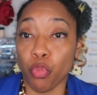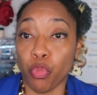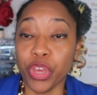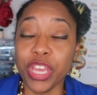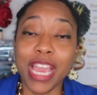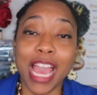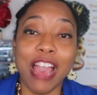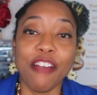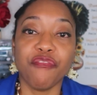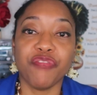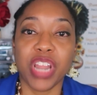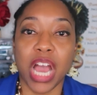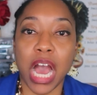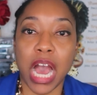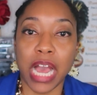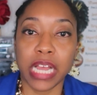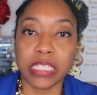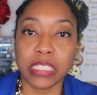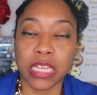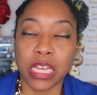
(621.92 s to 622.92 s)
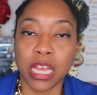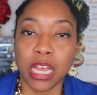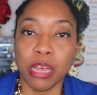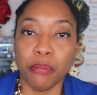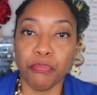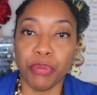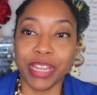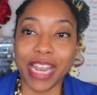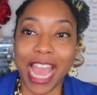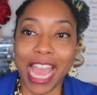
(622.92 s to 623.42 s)
we have not
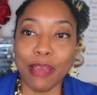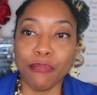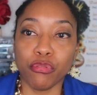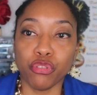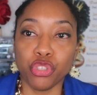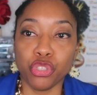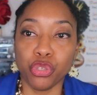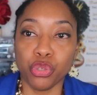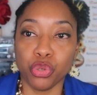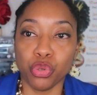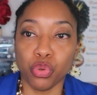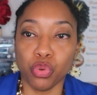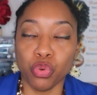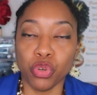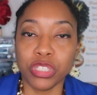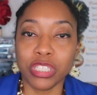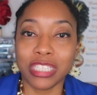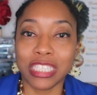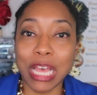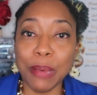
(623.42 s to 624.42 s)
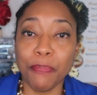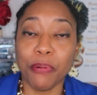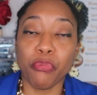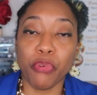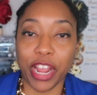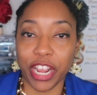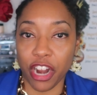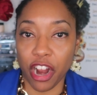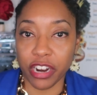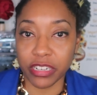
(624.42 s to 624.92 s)
been able to
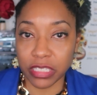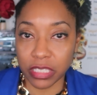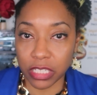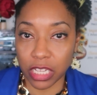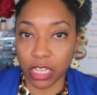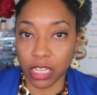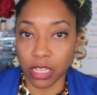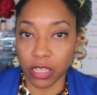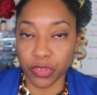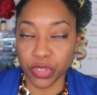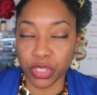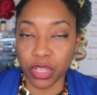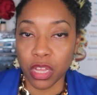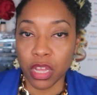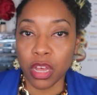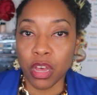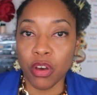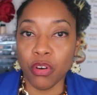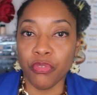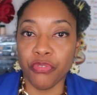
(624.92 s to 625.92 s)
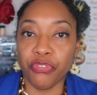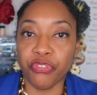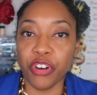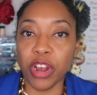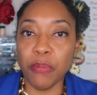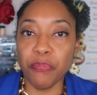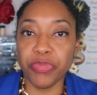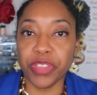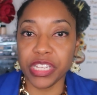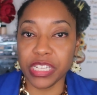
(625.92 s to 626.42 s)
separate ourselves
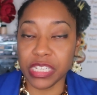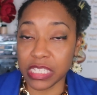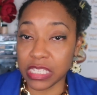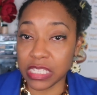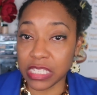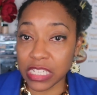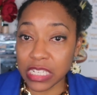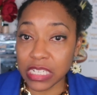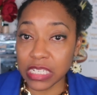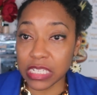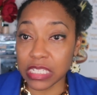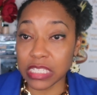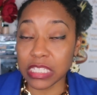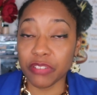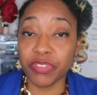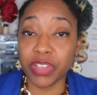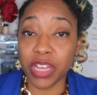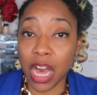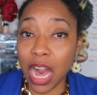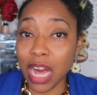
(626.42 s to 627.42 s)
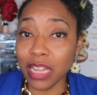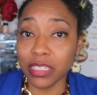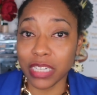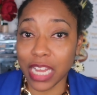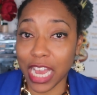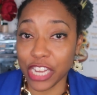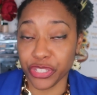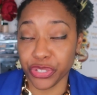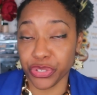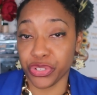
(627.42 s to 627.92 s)
from the descendants of
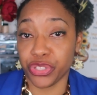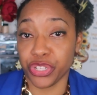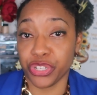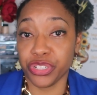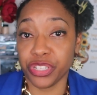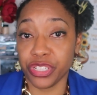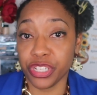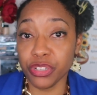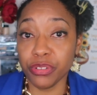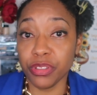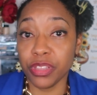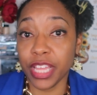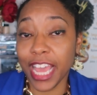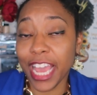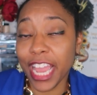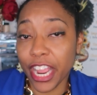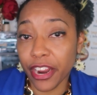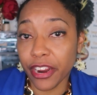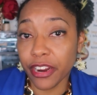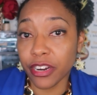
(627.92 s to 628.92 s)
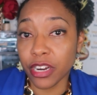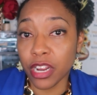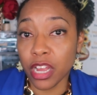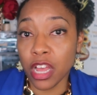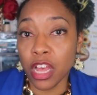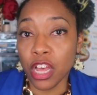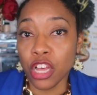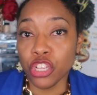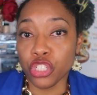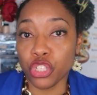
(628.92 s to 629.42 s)
colonizers. They're still there.
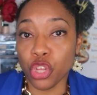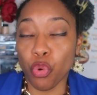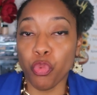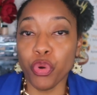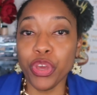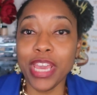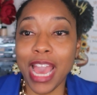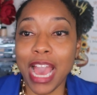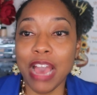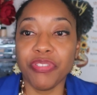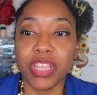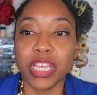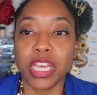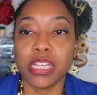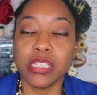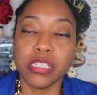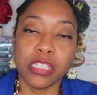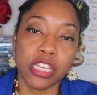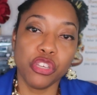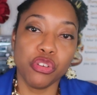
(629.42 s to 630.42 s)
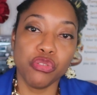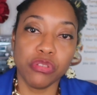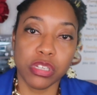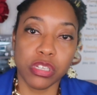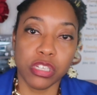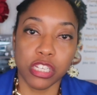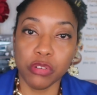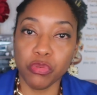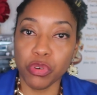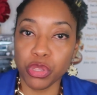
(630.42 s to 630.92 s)
So we have to continue
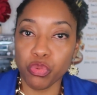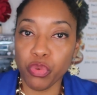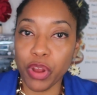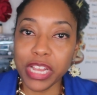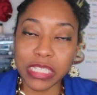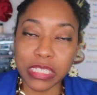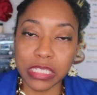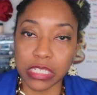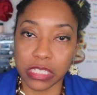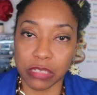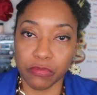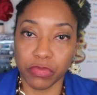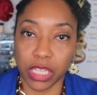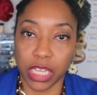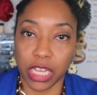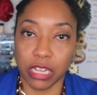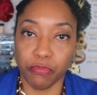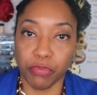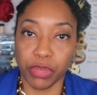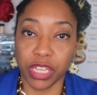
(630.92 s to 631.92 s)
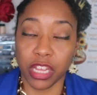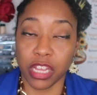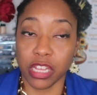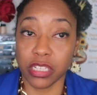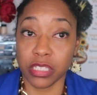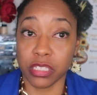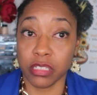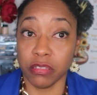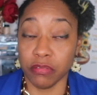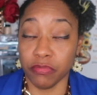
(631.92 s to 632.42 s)
to deal with the racism then,
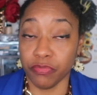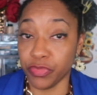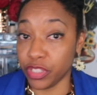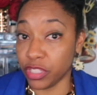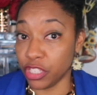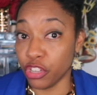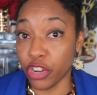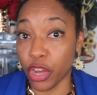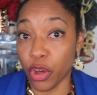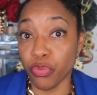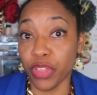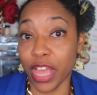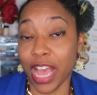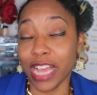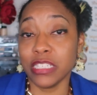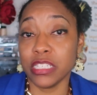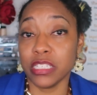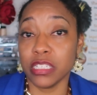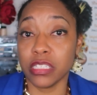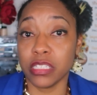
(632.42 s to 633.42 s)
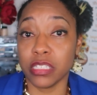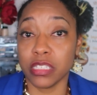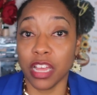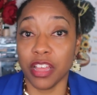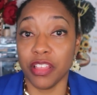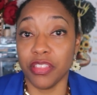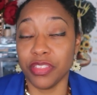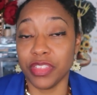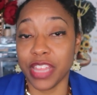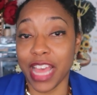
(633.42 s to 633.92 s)
because you know,
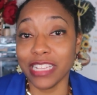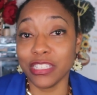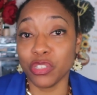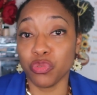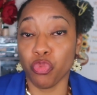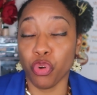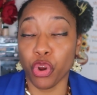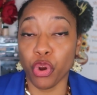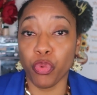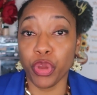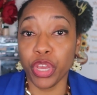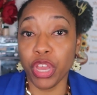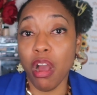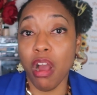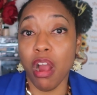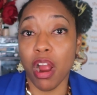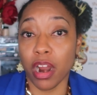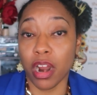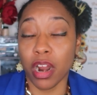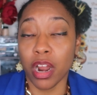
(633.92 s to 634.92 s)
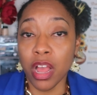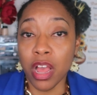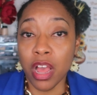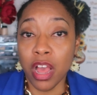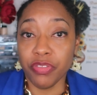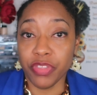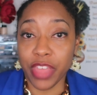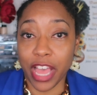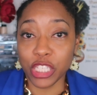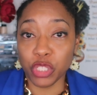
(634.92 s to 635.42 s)
that's where we are.
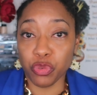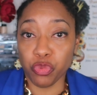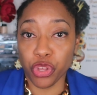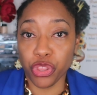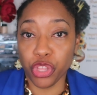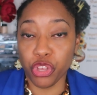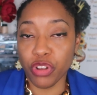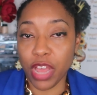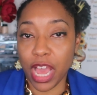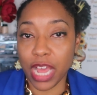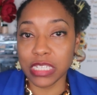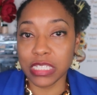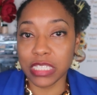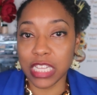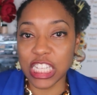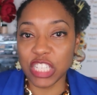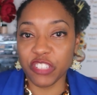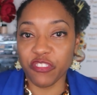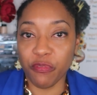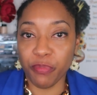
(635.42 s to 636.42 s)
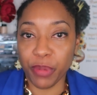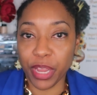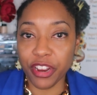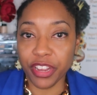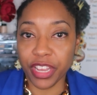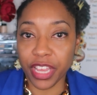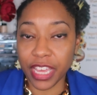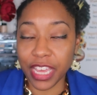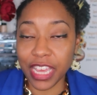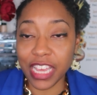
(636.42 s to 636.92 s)
That's where the United States of
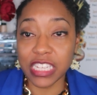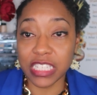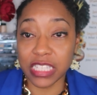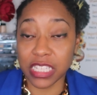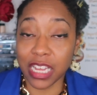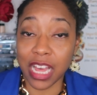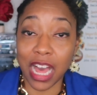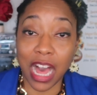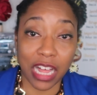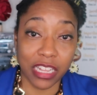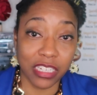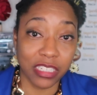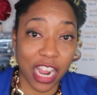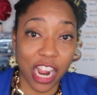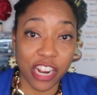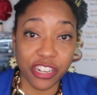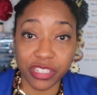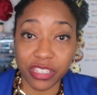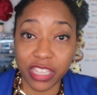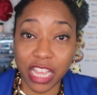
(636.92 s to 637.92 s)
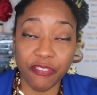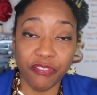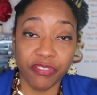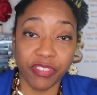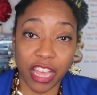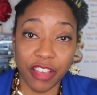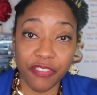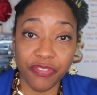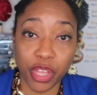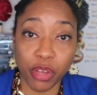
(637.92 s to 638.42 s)
America is. The colonizers have
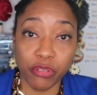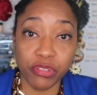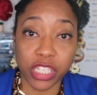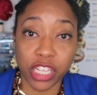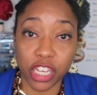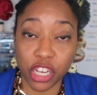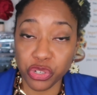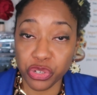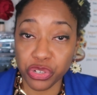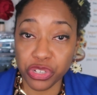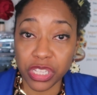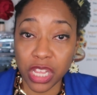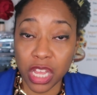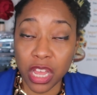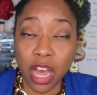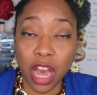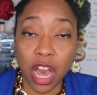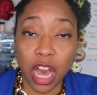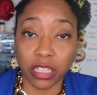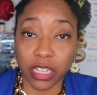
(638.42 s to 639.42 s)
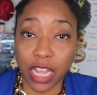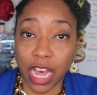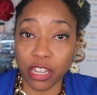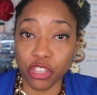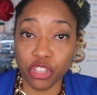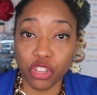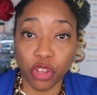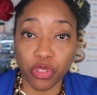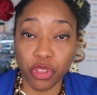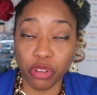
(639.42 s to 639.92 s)
left those countries. A lot
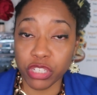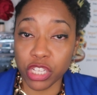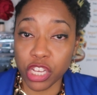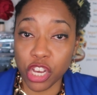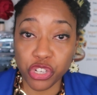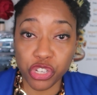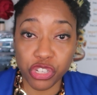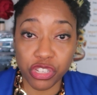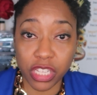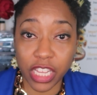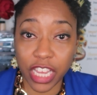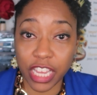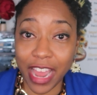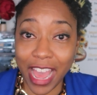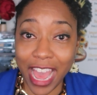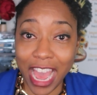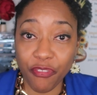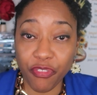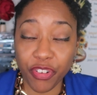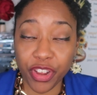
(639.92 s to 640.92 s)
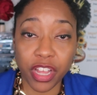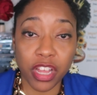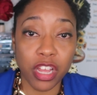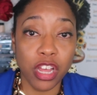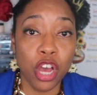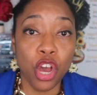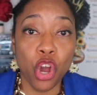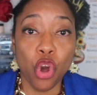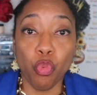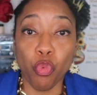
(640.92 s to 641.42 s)
of, you know, those countries in
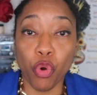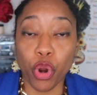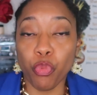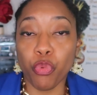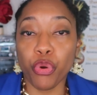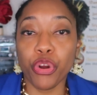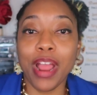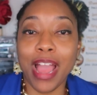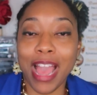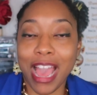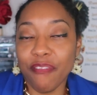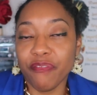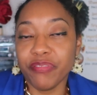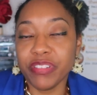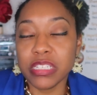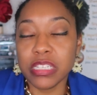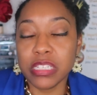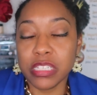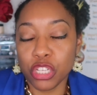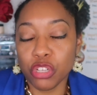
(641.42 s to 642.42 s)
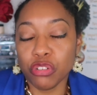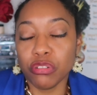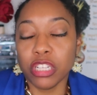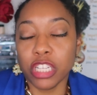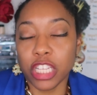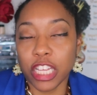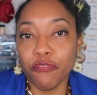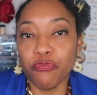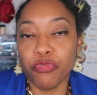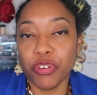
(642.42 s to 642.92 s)
Africa where we're having to still
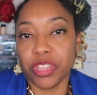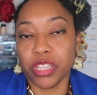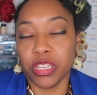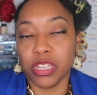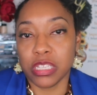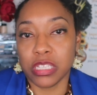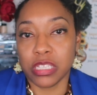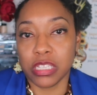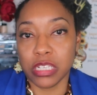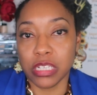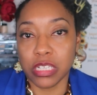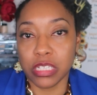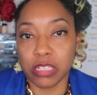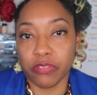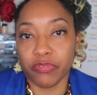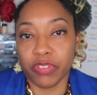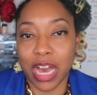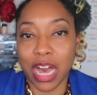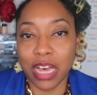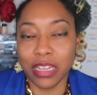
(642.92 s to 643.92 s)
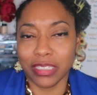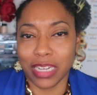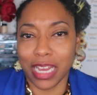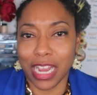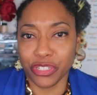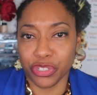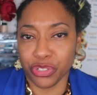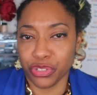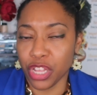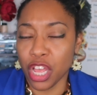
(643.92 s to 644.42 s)
live with the descendants of
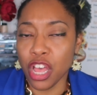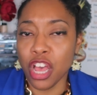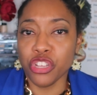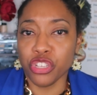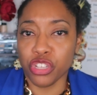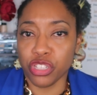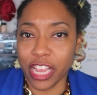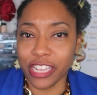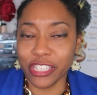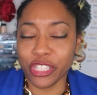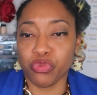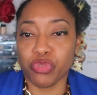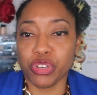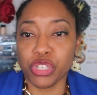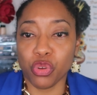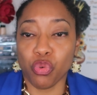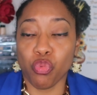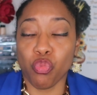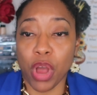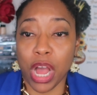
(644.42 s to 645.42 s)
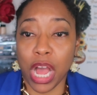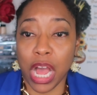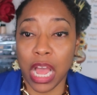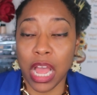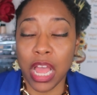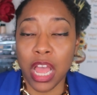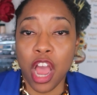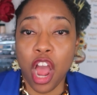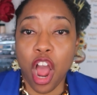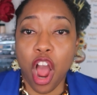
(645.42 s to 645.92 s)
colonizers. So that's the reason
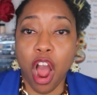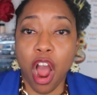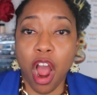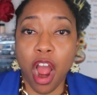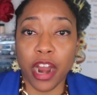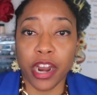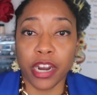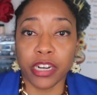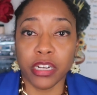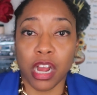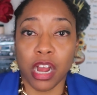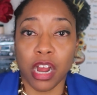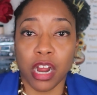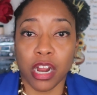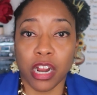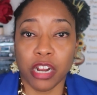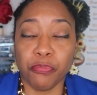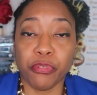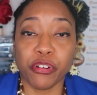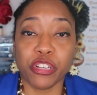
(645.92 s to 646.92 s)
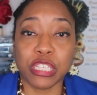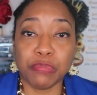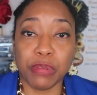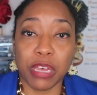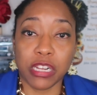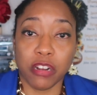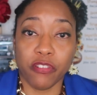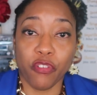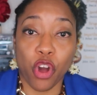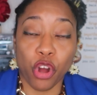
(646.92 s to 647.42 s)
why our
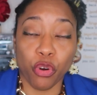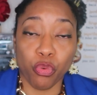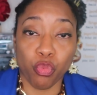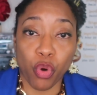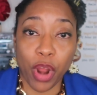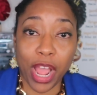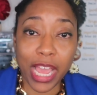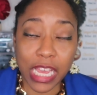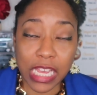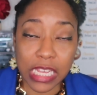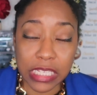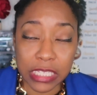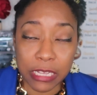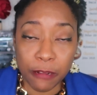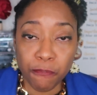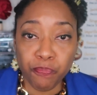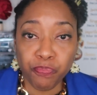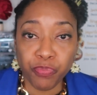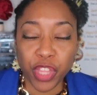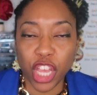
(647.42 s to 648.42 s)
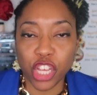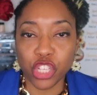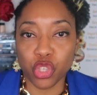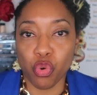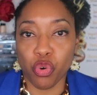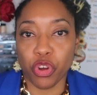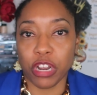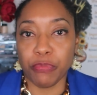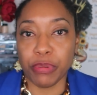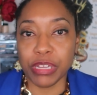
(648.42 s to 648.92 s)
perspective on race is
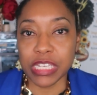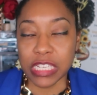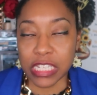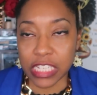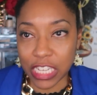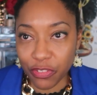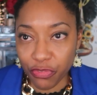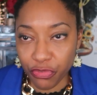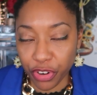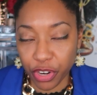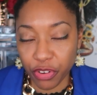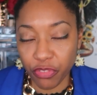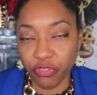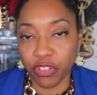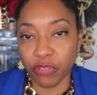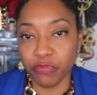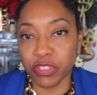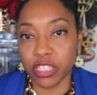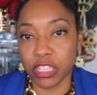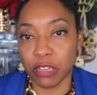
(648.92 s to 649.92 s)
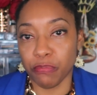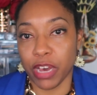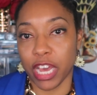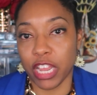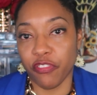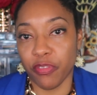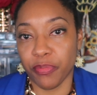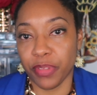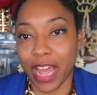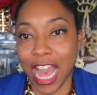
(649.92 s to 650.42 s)
going to be different from
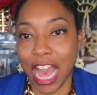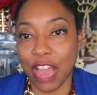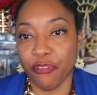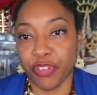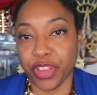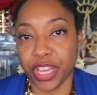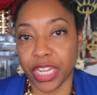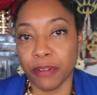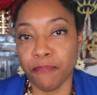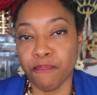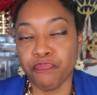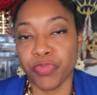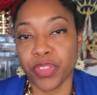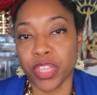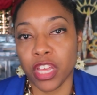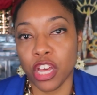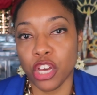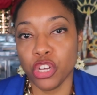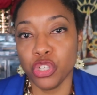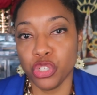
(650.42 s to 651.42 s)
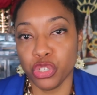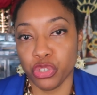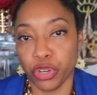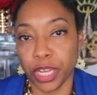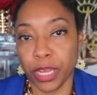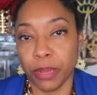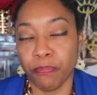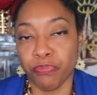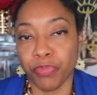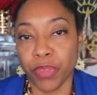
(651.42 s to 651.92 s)
somebody from an African
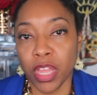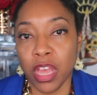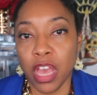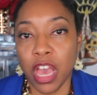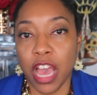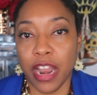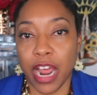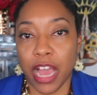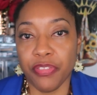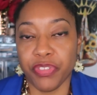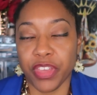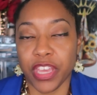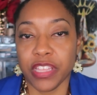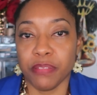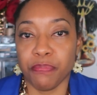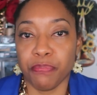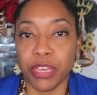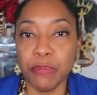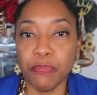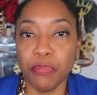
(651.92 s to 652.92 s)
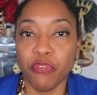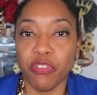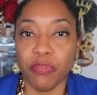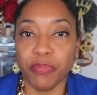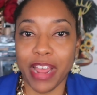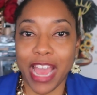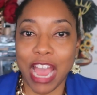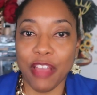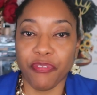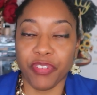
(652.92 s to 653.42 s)
country. And I think people
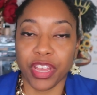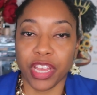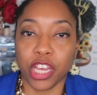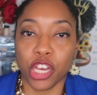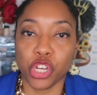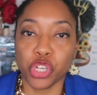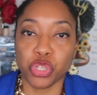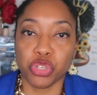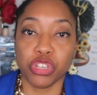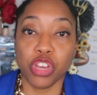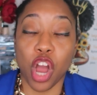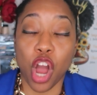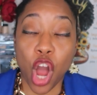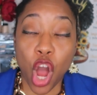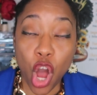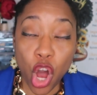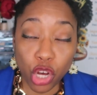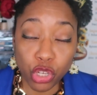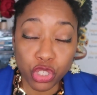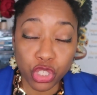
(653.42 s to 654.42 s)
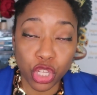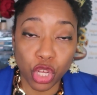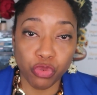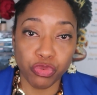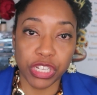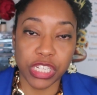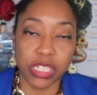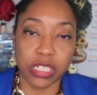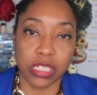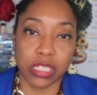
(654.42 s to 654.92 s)
from the African country also
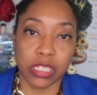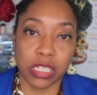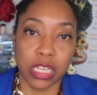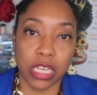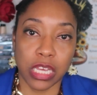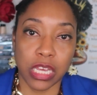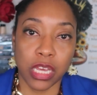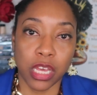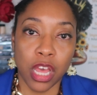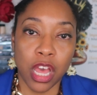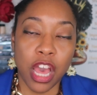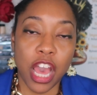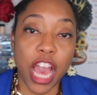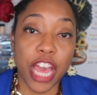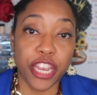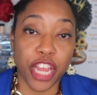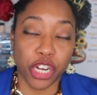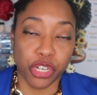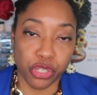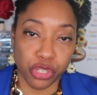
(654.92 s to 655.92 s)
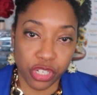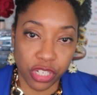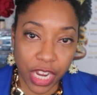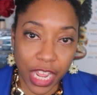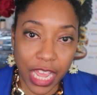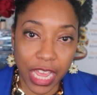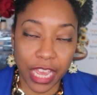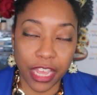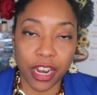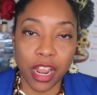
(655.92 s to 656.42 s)
need to see and
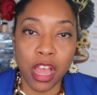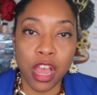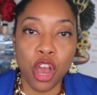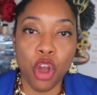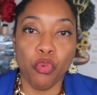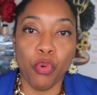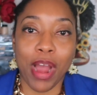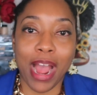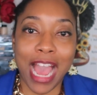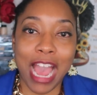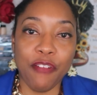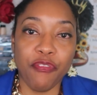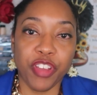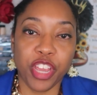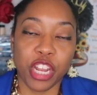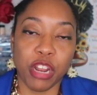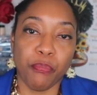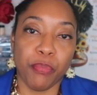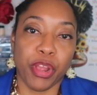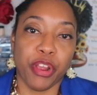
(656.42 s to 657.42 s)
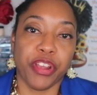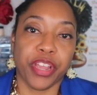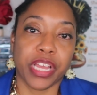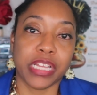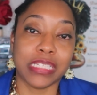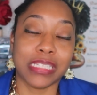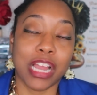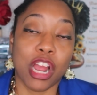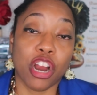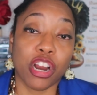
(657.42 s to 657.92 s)
understand why African
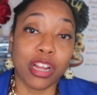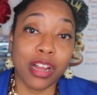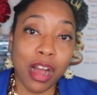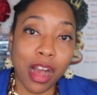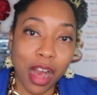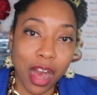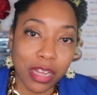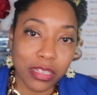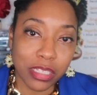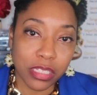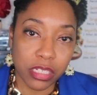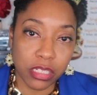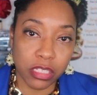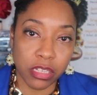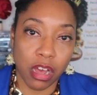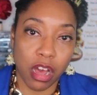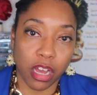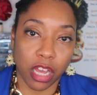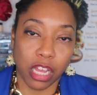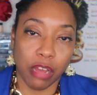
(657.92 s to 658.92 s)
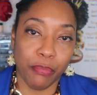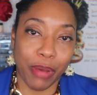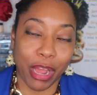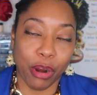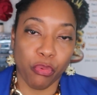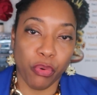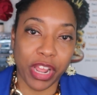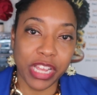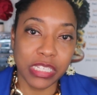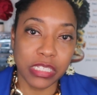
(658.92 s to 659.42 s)
Americans are constantly talking
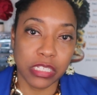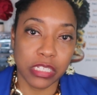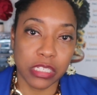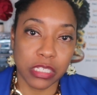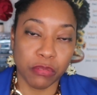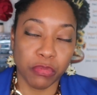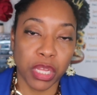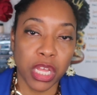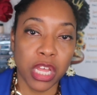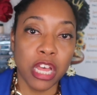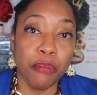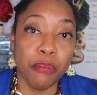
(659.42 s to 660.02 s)
about racism,